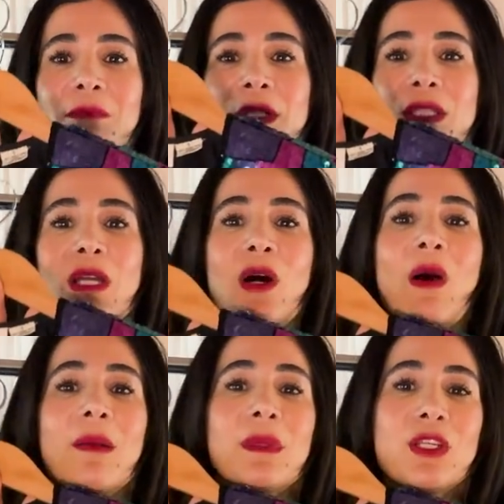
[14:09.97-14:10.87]
So
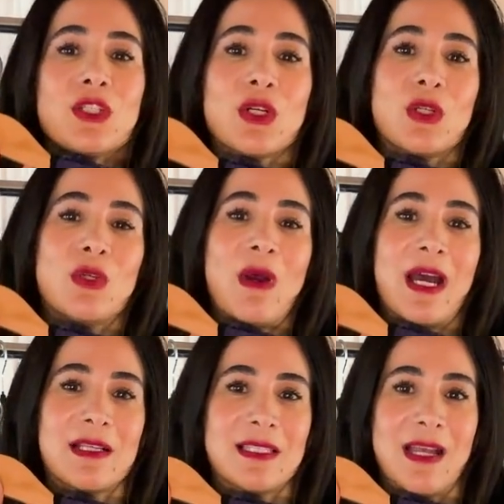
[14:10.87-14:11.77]
I'm going to show you how
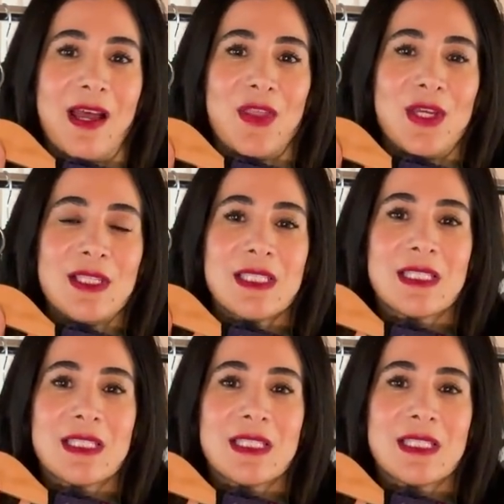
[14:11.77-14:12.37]
to style this